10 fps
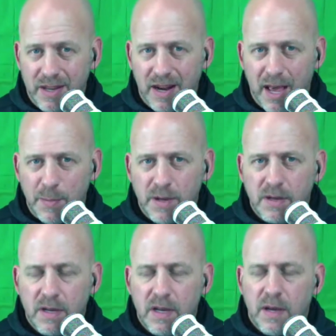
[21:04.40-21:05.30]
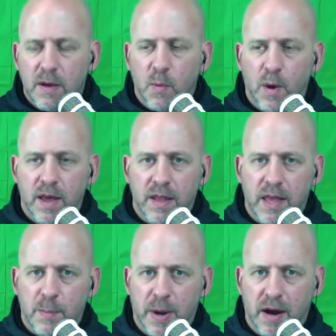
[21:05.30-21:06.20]
can happen when
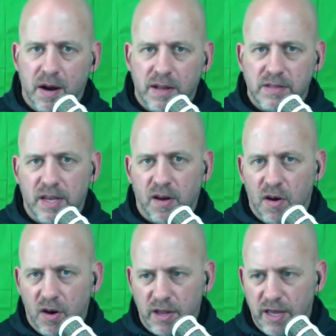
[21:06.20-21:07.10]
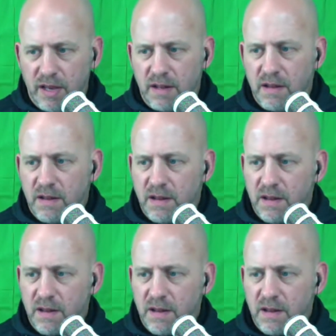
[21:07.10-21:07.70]
that parent is like all in